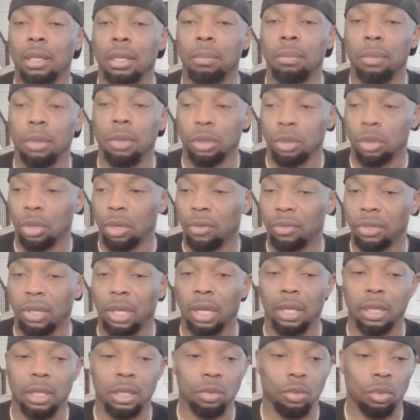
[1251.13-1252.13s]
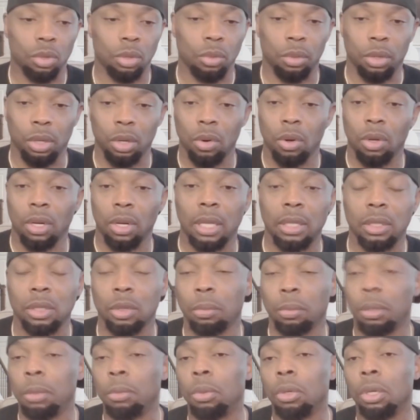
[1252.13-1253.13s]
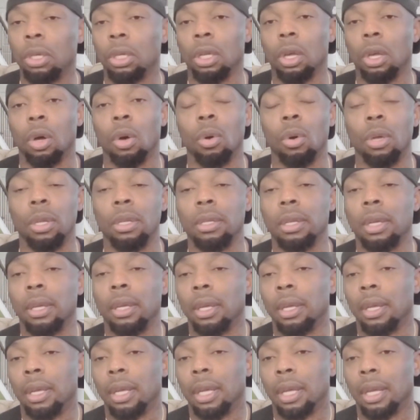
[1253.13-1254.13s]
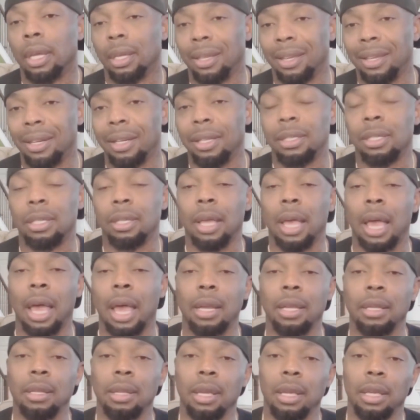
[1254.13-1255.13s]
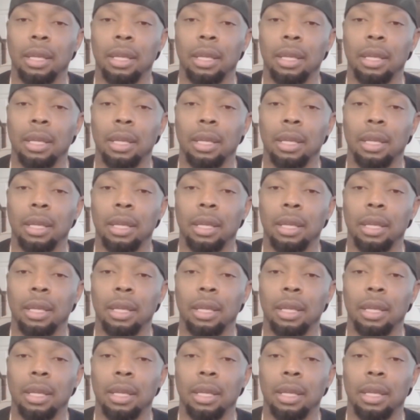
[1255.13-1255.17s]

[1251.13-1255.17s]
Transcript: The mental health kick is where we're going at. So people can go in and get into that.